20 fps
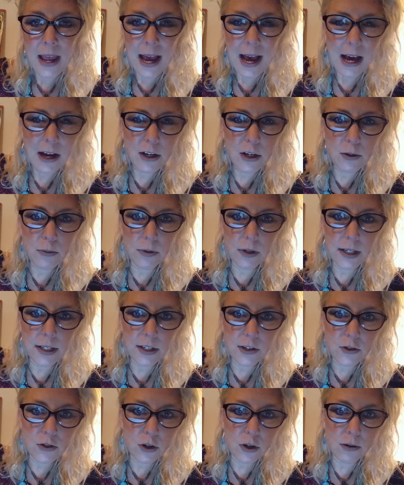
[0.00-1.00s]
How do you really
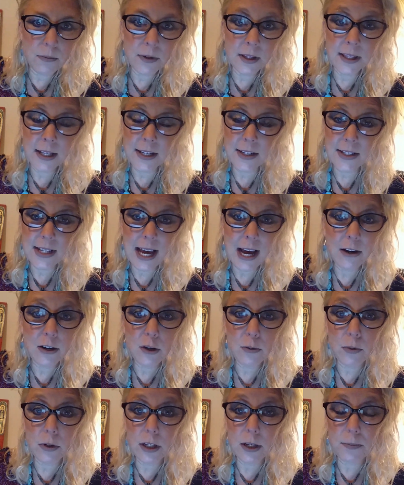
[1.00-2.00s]
determine this? How do
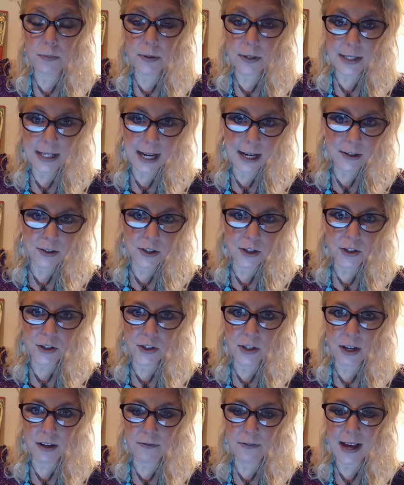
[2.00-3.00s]
you really protect
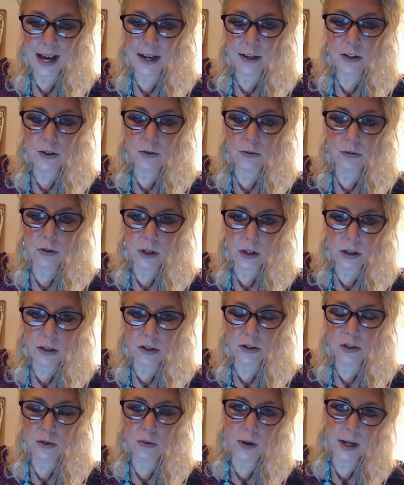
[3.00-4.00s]
yourself? How do you
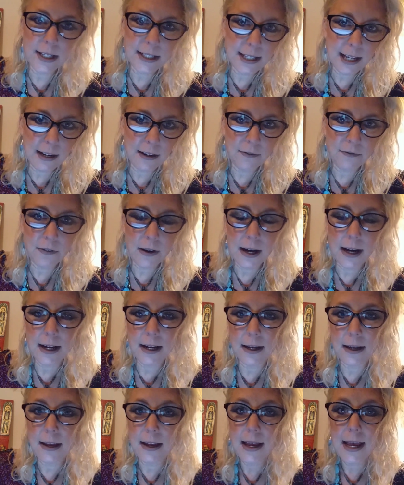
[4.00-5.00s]
learn to
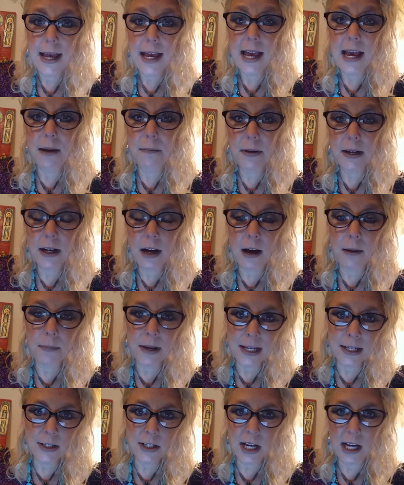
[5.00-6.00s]
identify and become
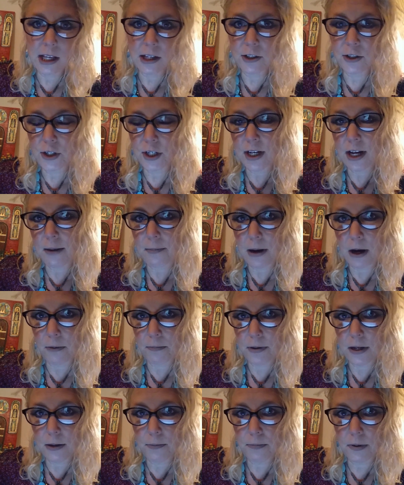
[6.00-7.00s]
intelligent
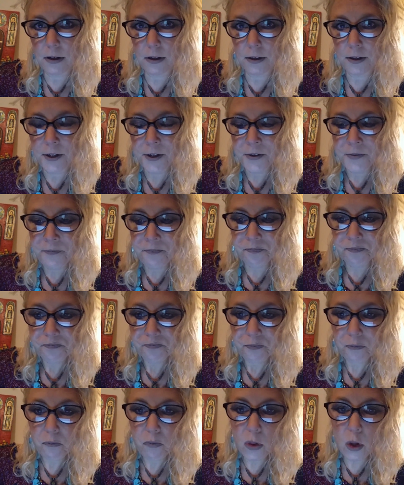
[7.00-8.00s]
about people?
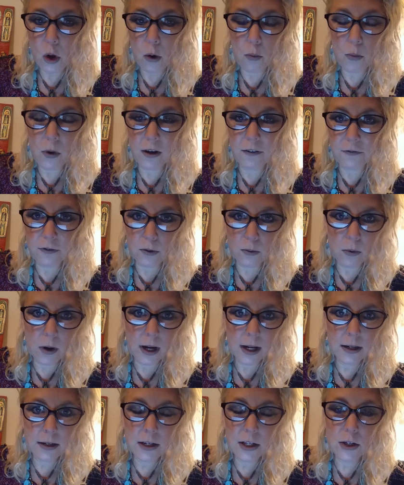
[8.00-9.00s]
Well, for
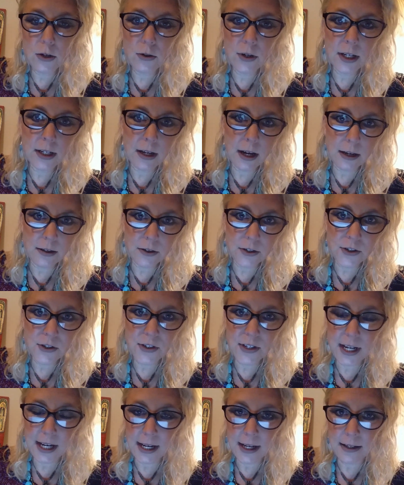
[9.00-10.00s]
one, you can
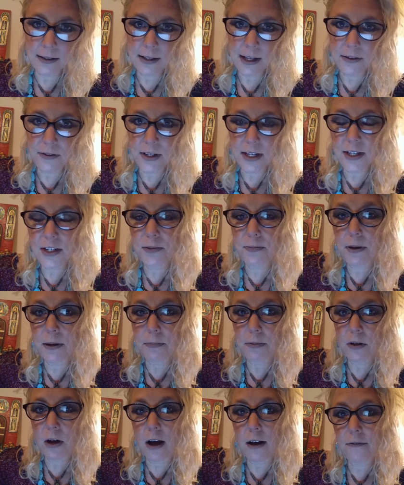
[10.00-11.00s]
understand that these
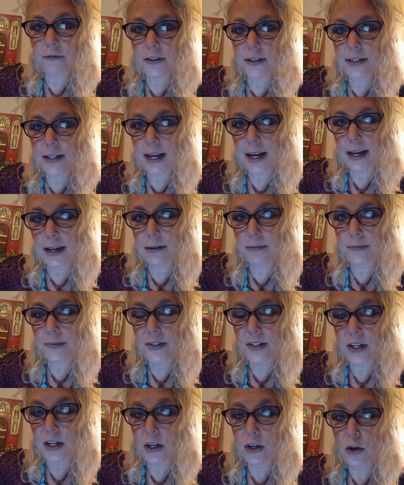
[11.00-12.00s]
people
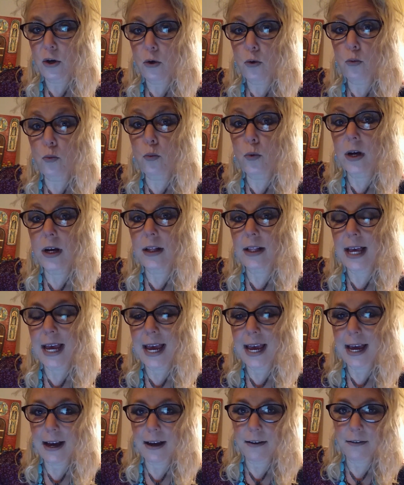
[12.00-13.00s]
oftentimes will
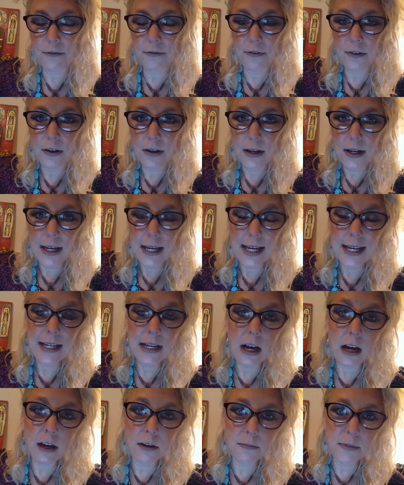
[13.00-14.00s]
have
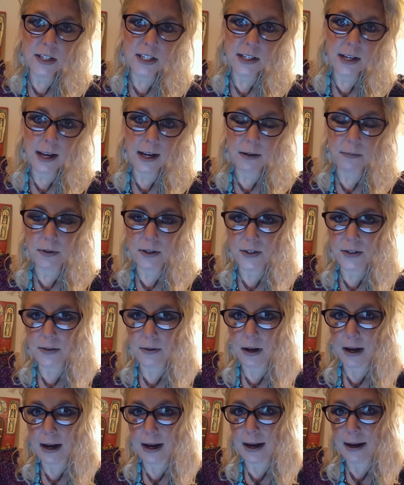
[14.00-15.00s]
an unmistakable
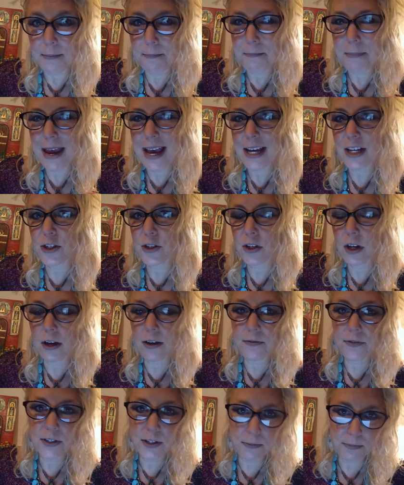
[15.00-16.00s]
uh, mask
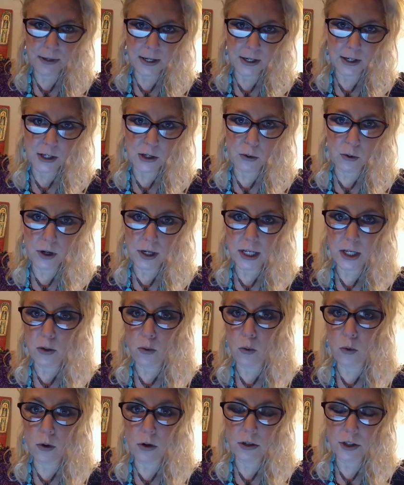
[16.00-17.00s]
of superiority
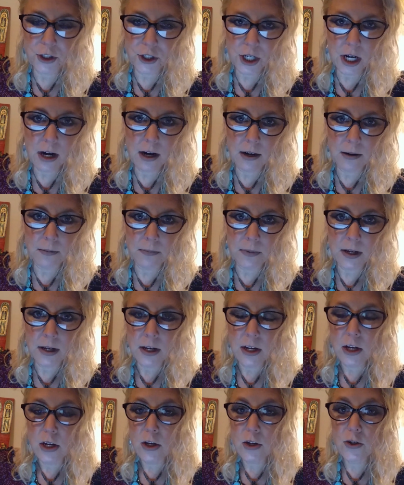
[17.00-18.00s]
or charm.
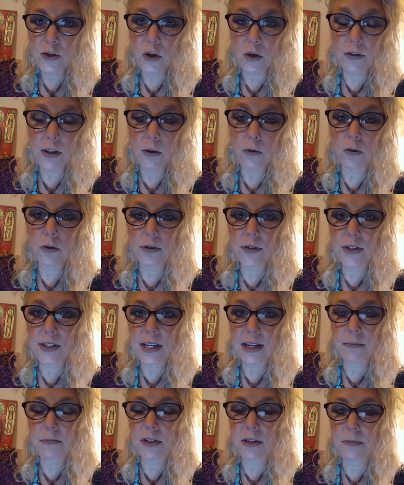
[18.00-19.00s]
So they will
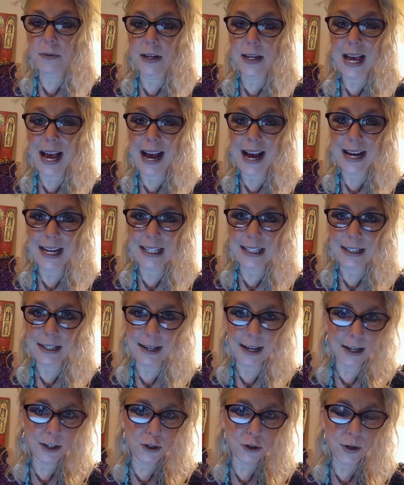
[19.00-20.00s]
seem to be
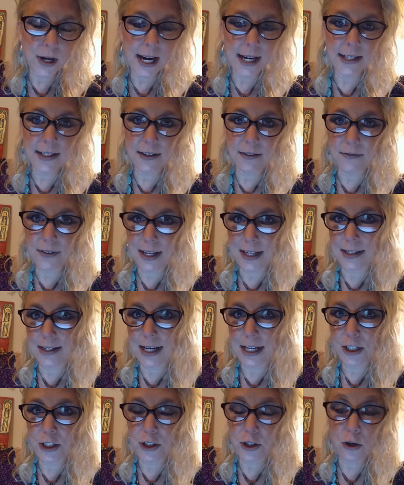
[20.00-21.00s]
highly attractive in
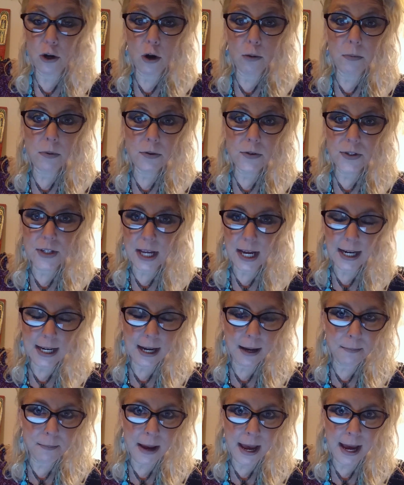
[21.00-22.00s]
nature, almost like
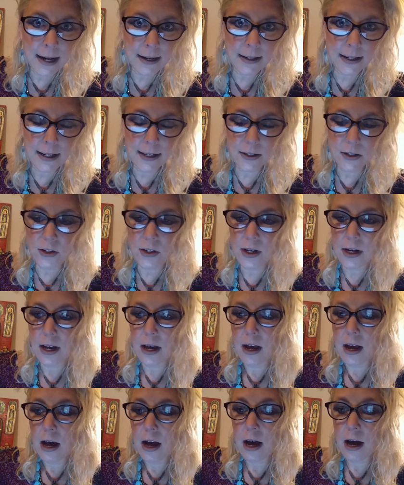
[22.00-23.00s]
a magnet
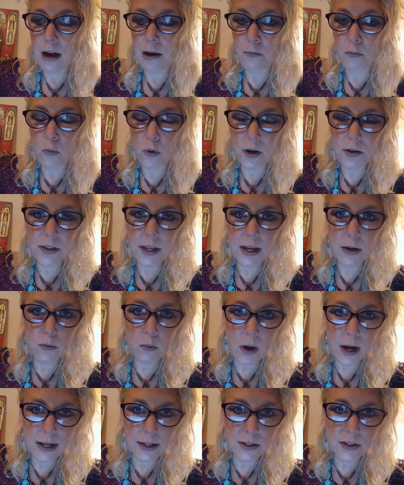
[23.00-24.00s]
um, where they
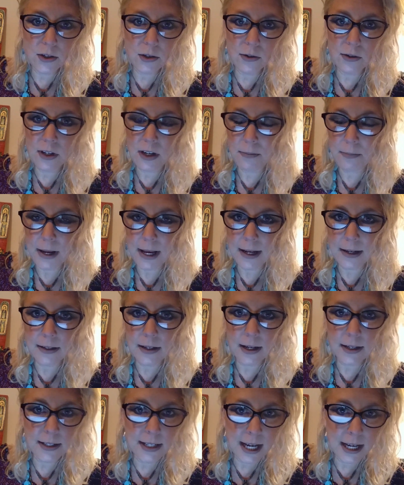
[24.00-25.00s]
want to command
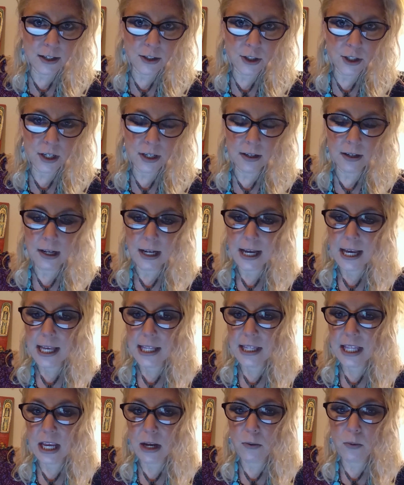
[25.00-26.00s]
attention.
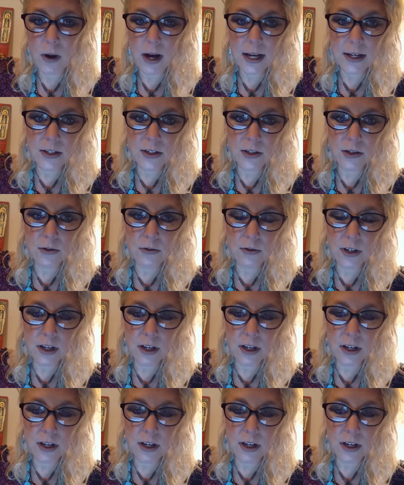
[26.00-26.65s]
They want to